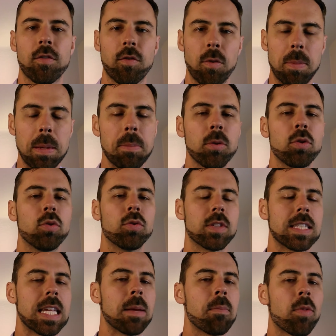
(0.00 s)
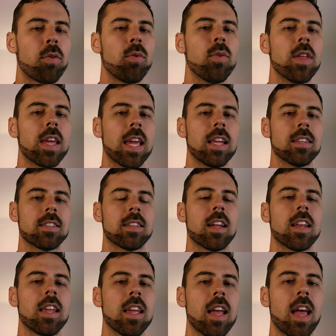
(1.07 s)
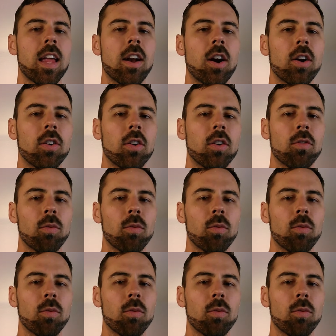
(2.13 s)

for people who skim through the case study and aren't